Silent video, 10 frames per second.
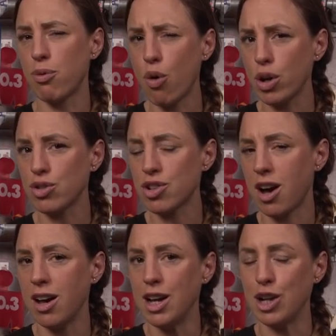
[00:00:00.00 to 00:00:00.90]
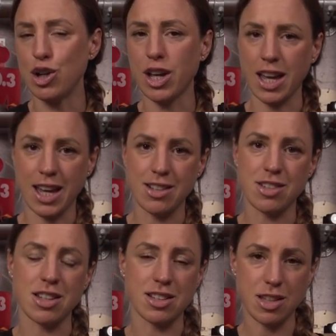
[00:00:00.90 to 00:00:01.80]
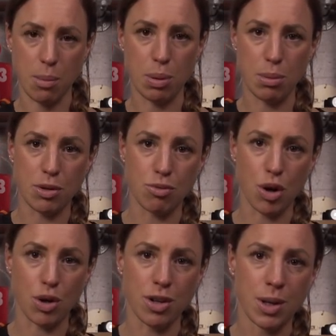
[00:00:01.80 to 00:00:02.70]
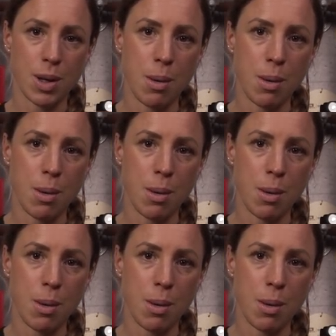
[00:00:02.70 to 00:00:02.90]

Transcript: before you start looking into the supplement route.